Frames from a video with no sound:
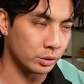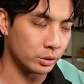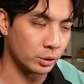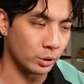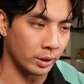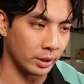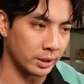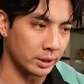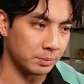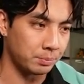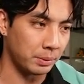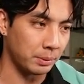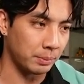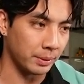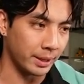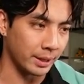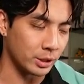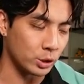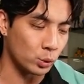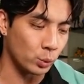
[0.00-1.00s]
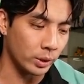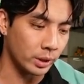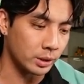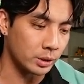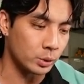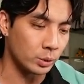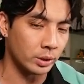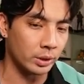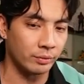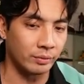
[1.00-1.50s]
So at least people can't swing
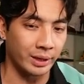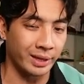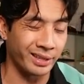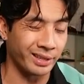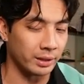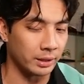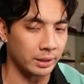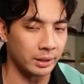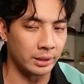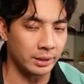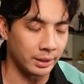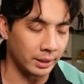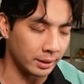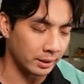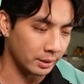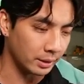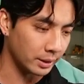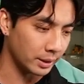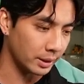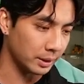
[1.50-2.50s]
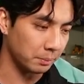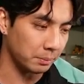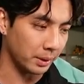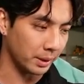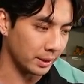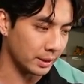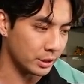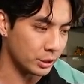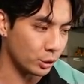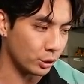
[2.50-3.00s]
into it. If they can delete it, they can delete it. But at
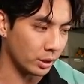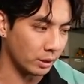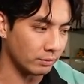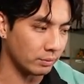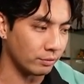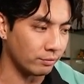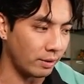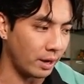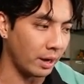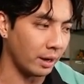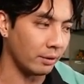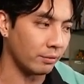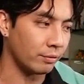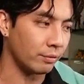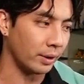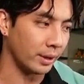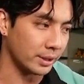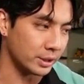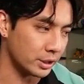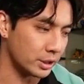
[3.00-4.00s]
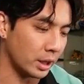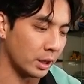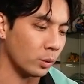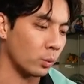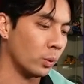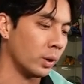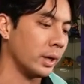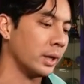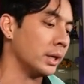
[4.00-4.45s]
least your level 5 has done what